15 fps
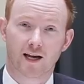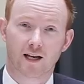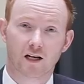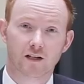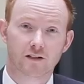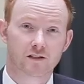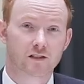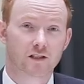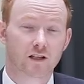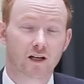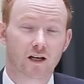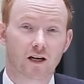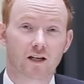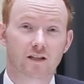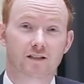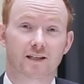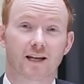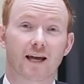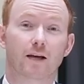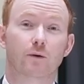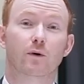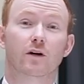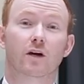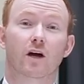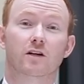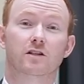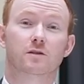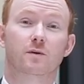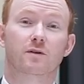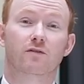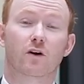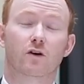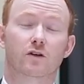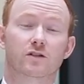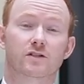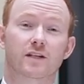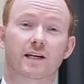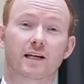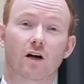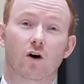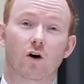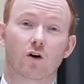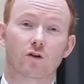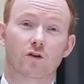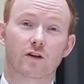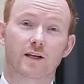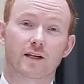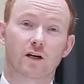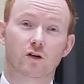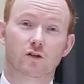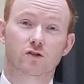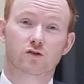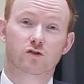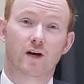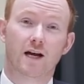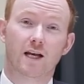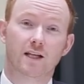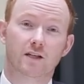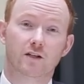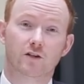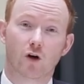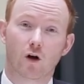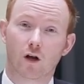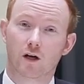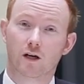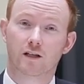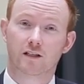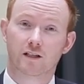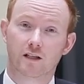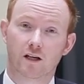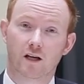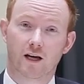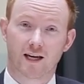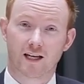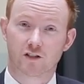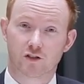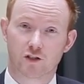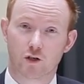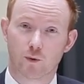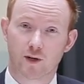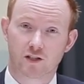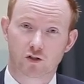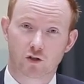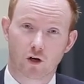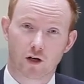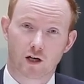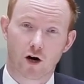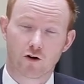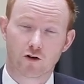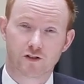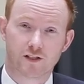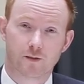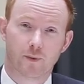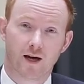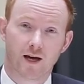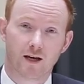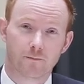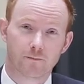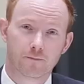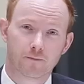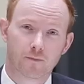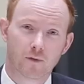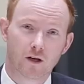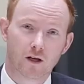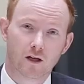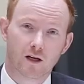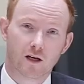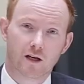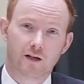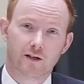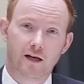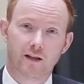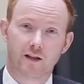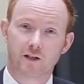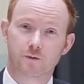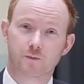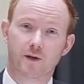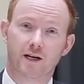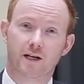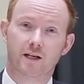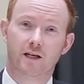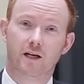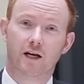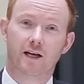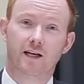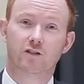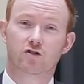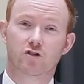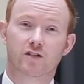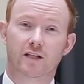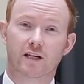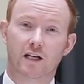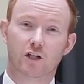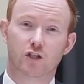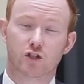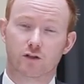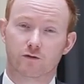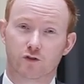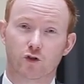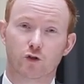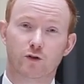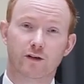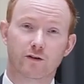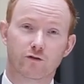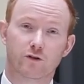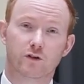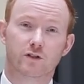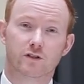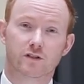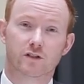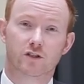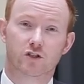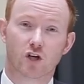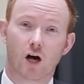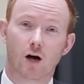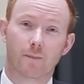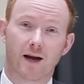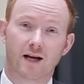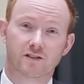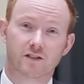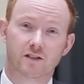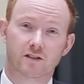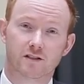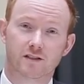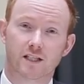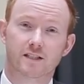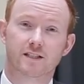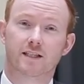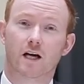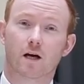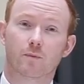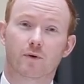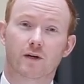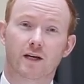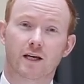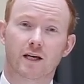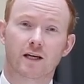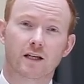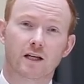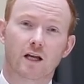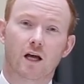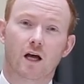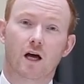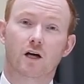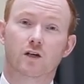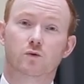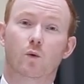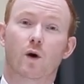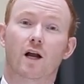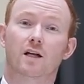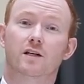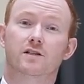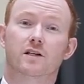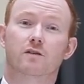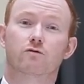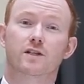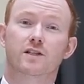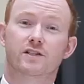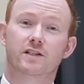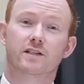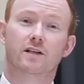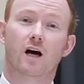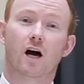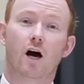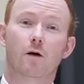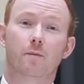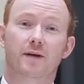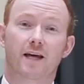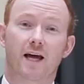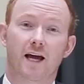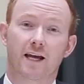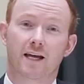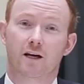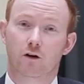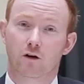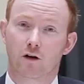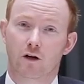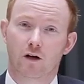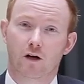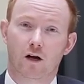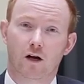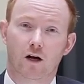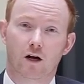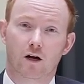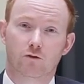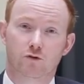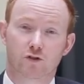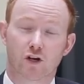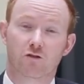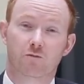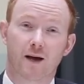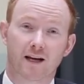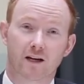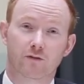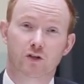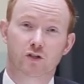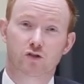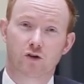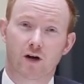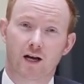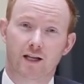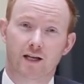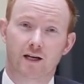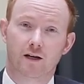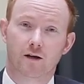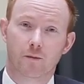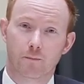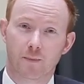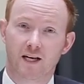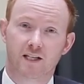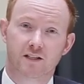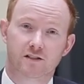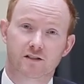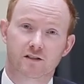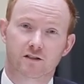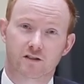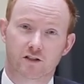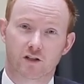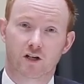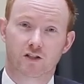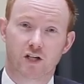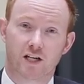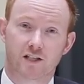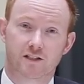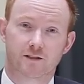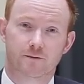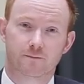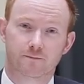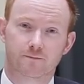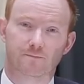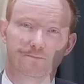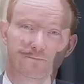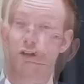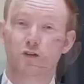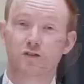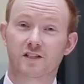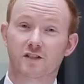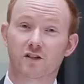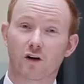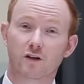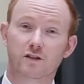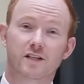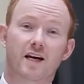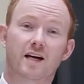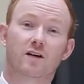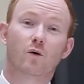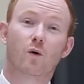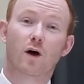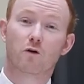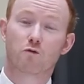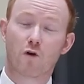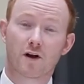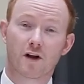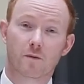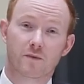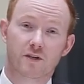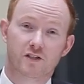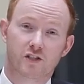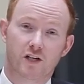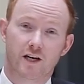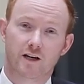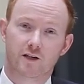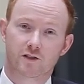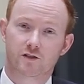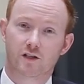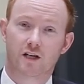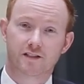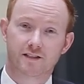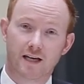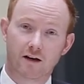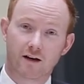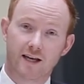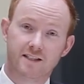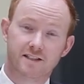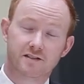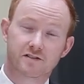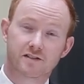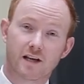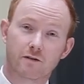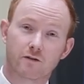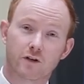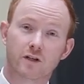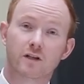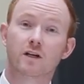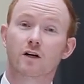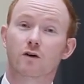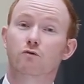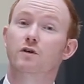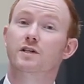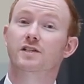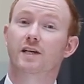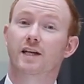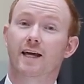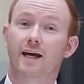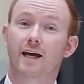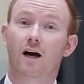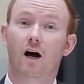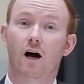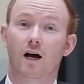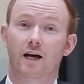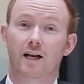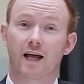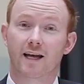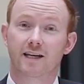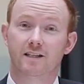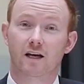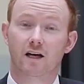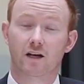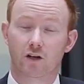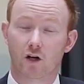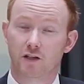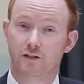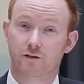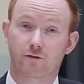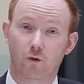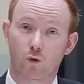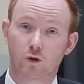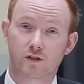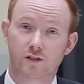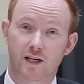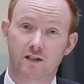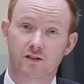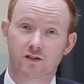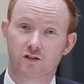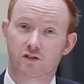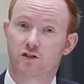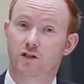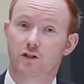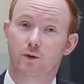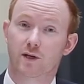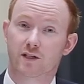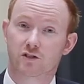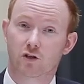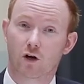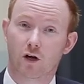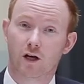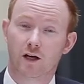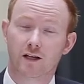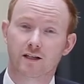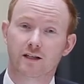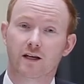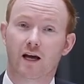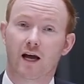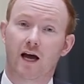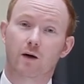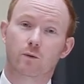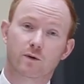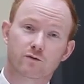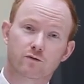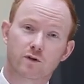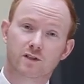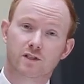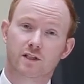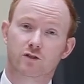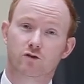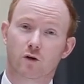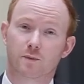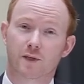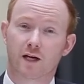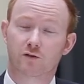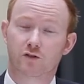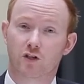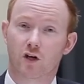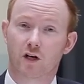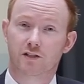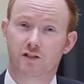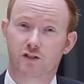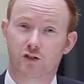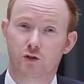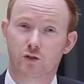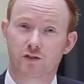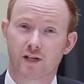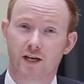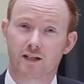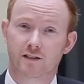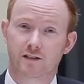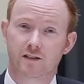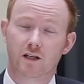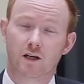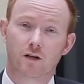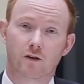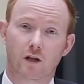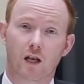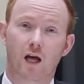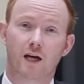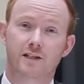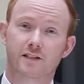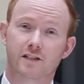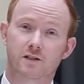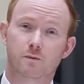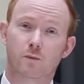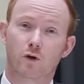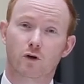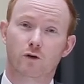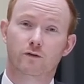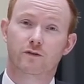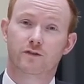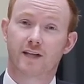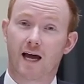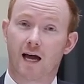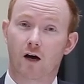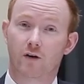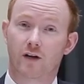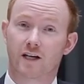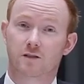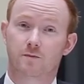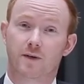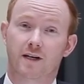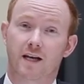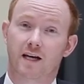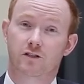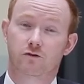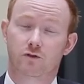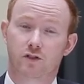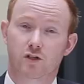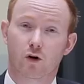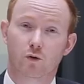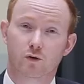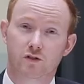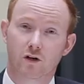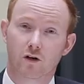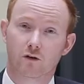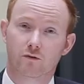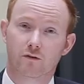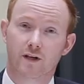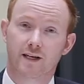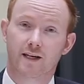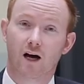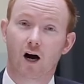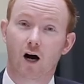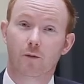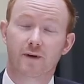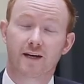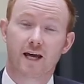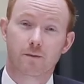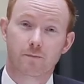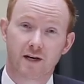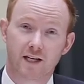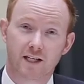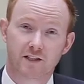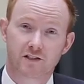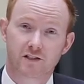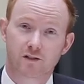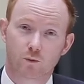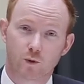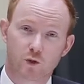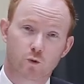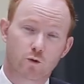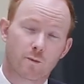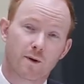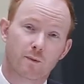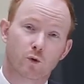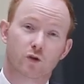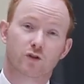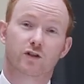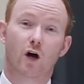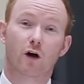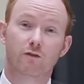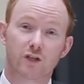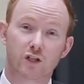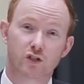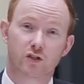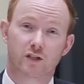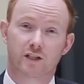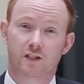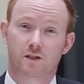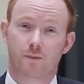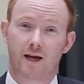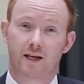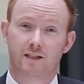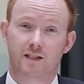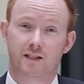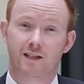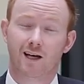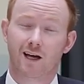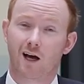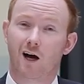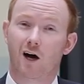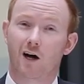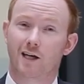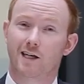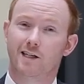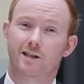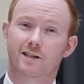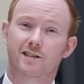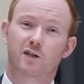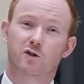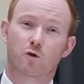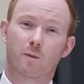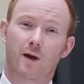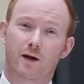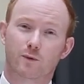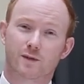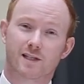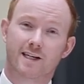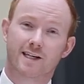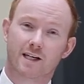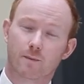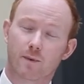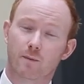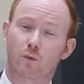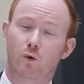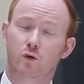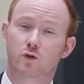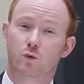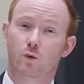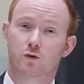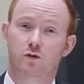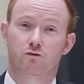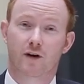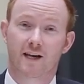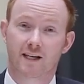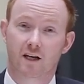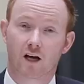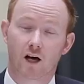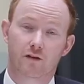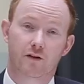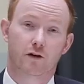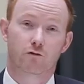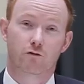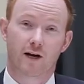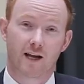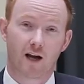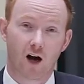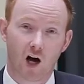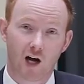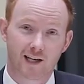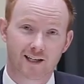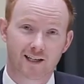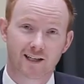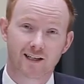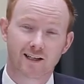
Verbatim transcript: analyst. Today we're going to be focusing on the Australian dollar against the US dollar currency pair. Now there's been an interesting collision of two different chart patterns setting up here, as well as the recent RBA, uh, Reserve Bank of Australia minutes to digest. The Aussie dollar's had quite a run up this year. It started down at 87, recently hit a high at eight, uh, 94 cents to the US dollar, and we've recently dropped down to 92 cents. The lightest move down has been as a result of the RBA minutes, which were a bit more dovish than expected, i.e., the central bank was leaning a bit more towards a rate cut than a rate hike.